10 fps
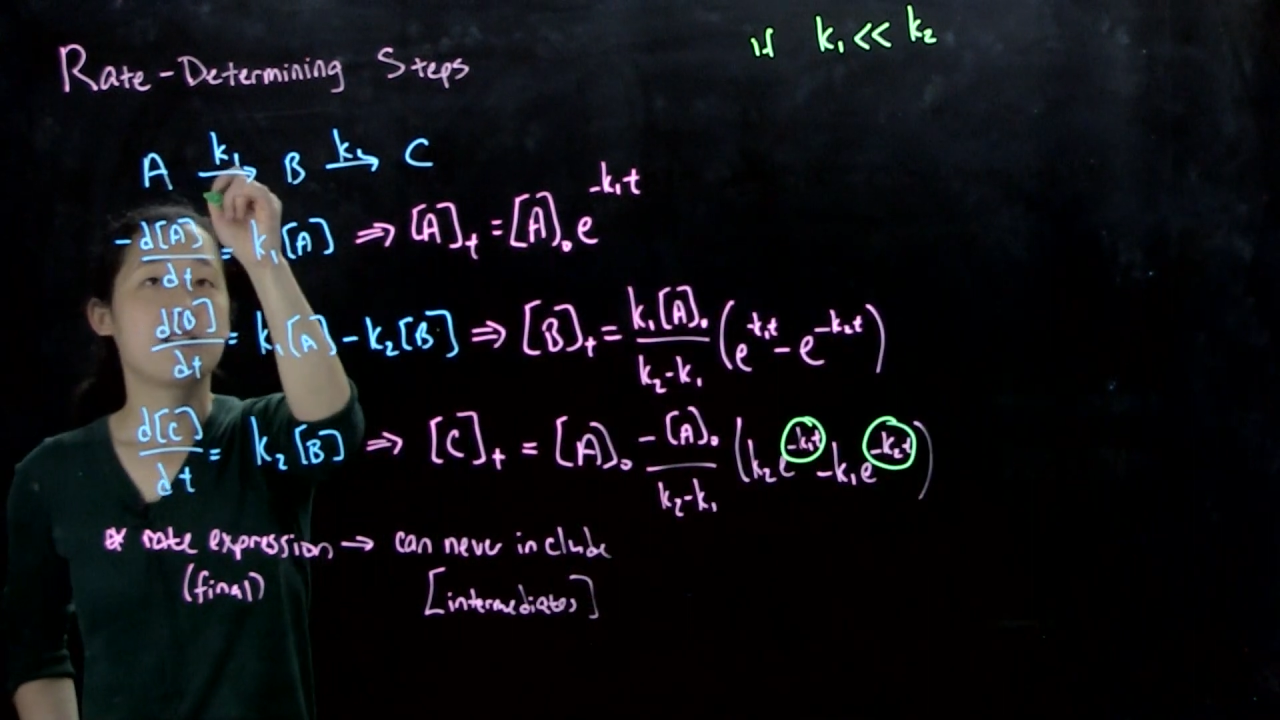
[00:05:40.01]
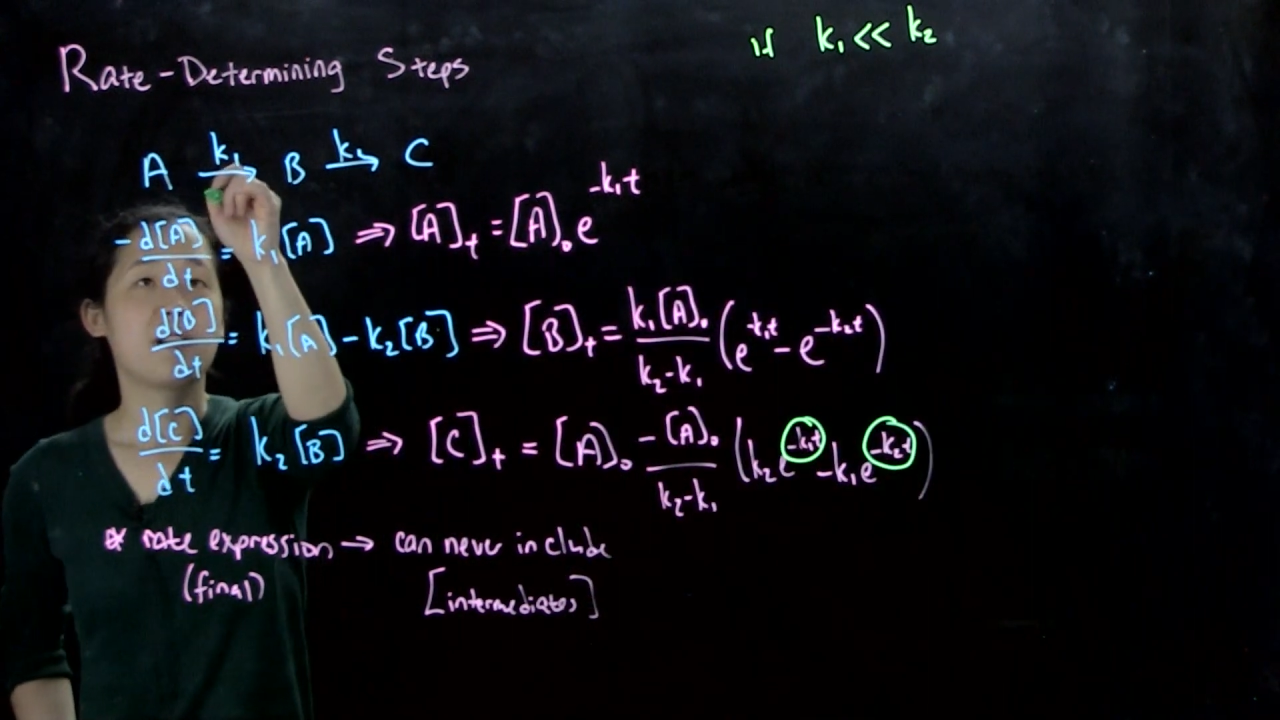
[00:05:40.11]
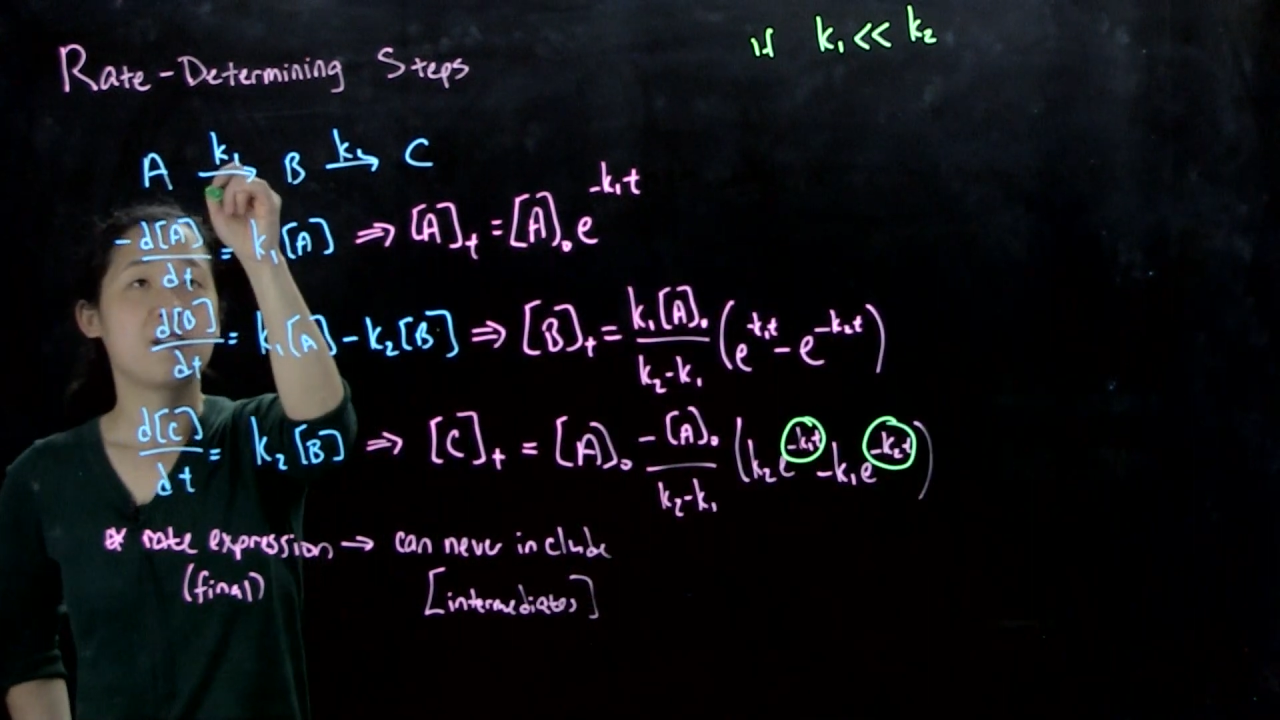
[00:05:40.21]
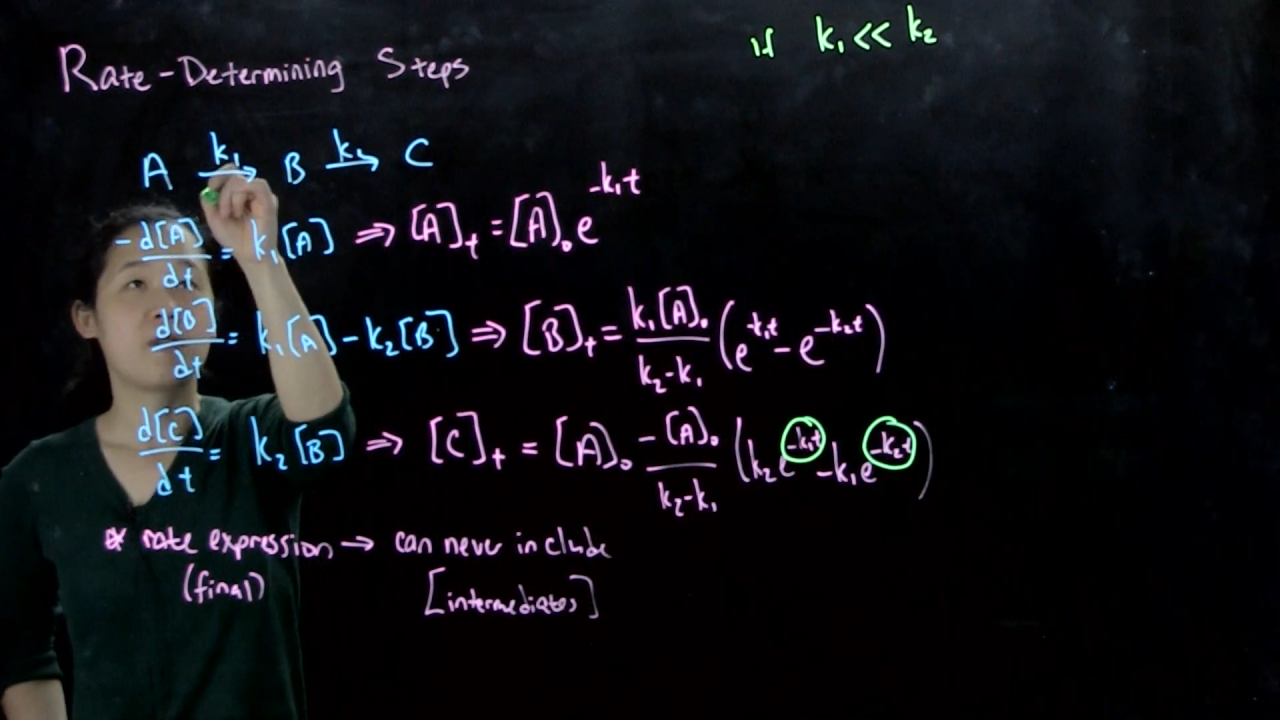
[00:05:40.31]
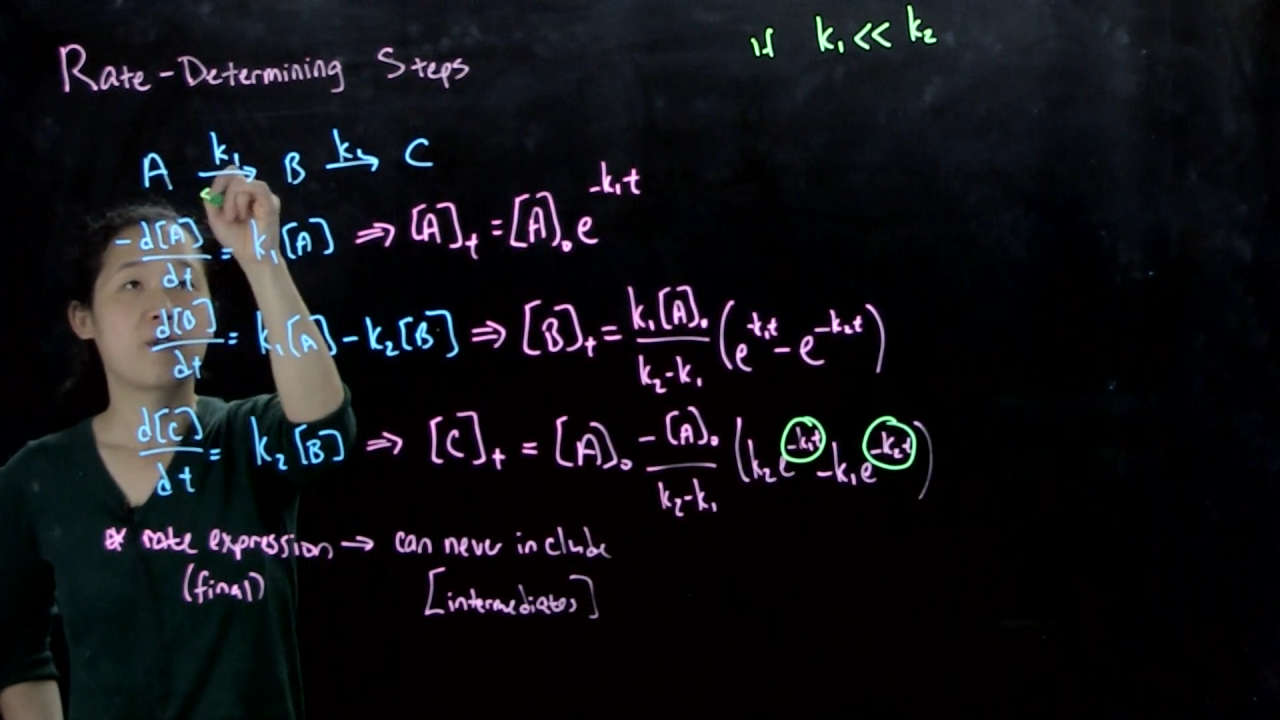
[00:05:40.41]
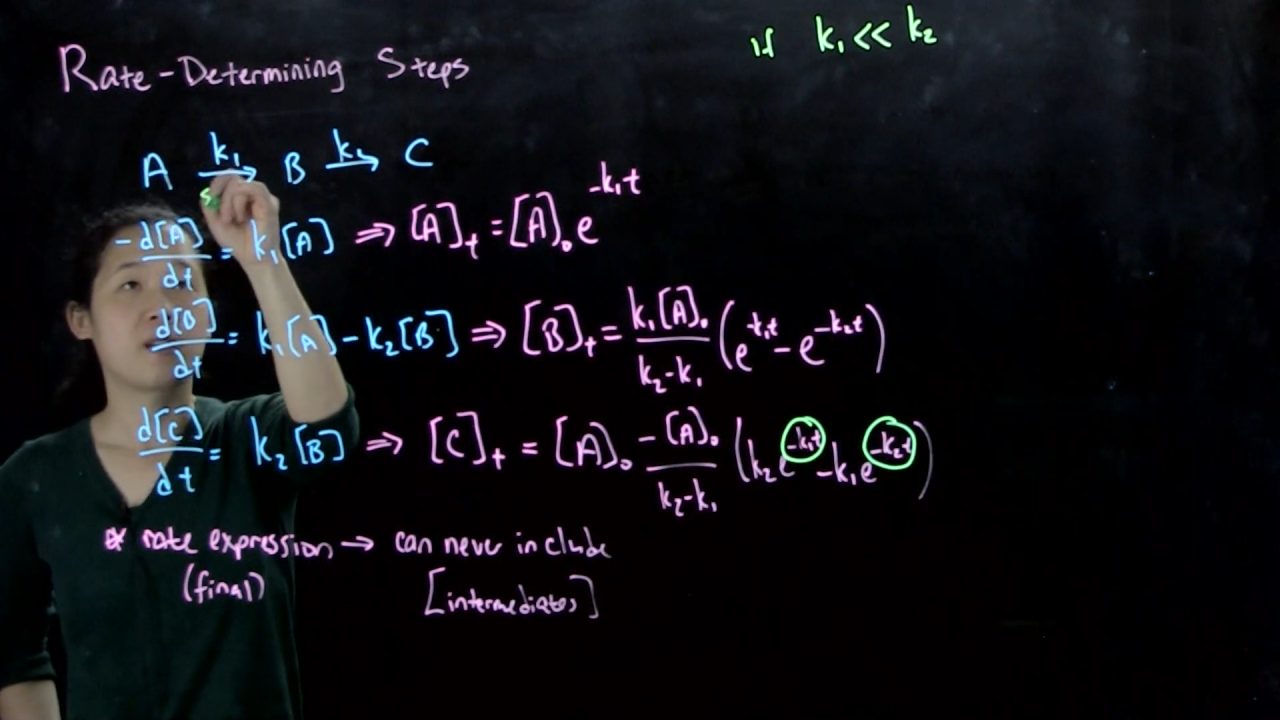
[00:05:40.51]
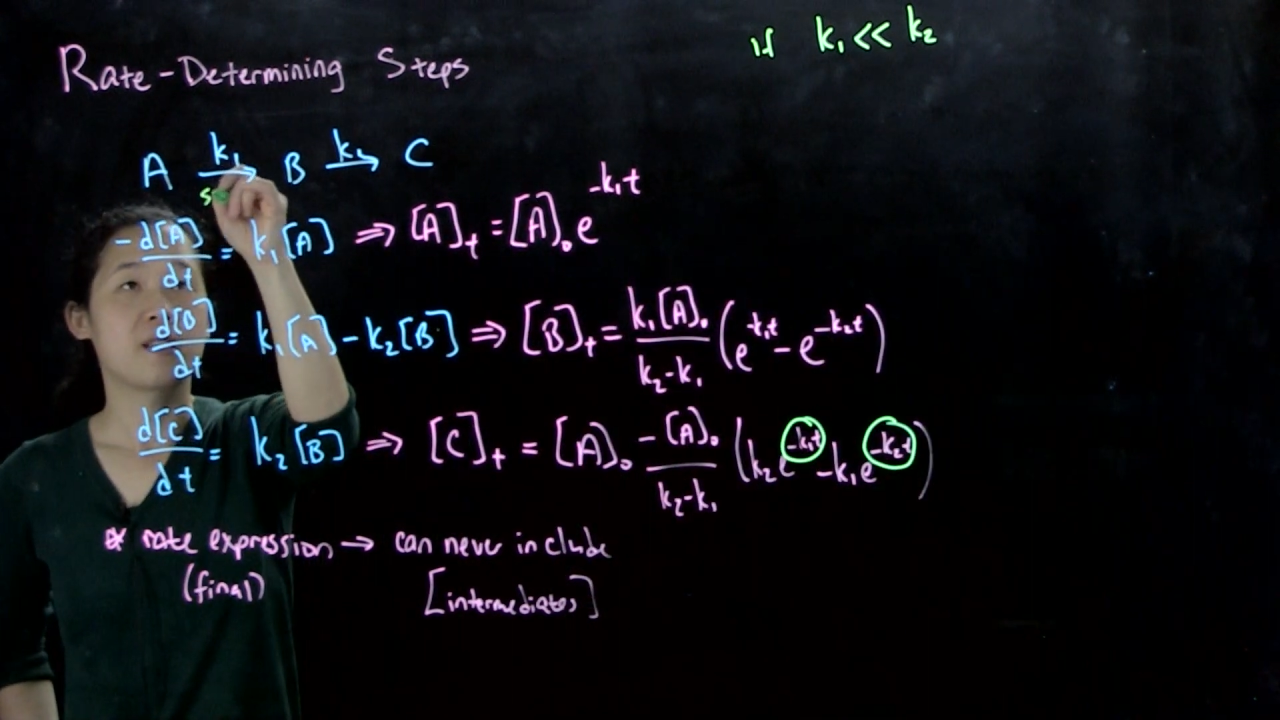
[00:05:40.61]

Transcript: then this will be really